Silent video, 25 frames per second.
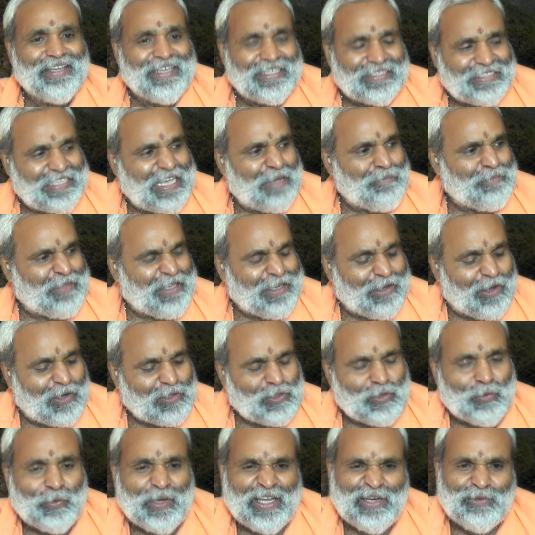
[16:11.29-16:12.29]
Same thing
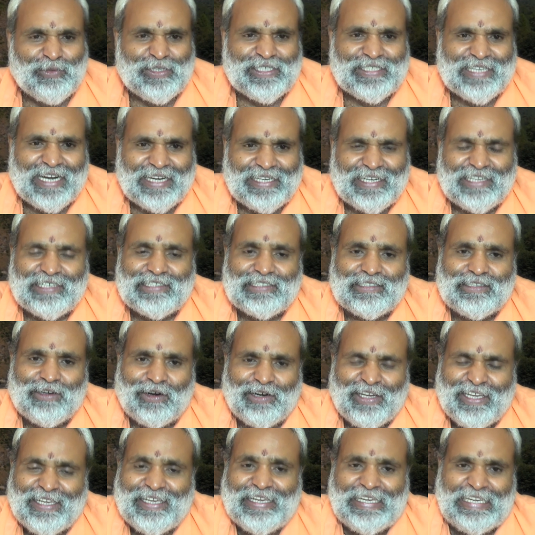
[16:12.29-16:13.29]
also when we started
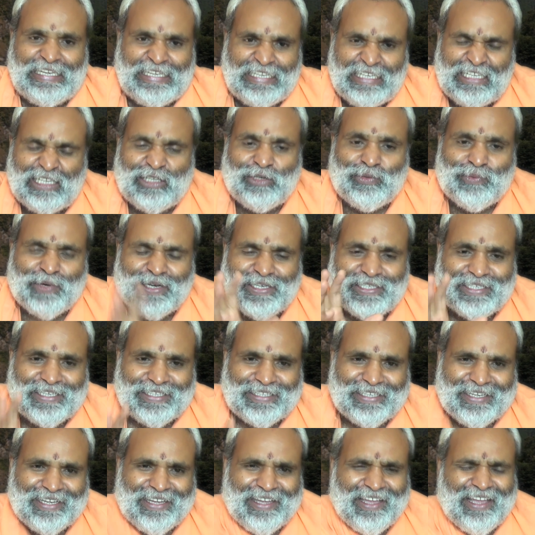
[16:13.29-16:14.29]
studying in
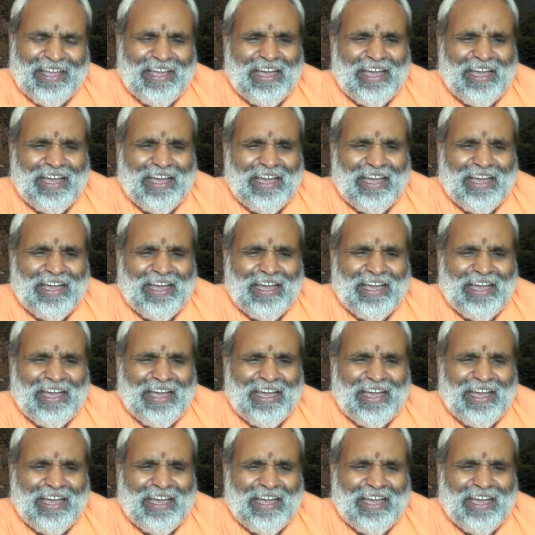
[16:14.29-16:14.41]
university,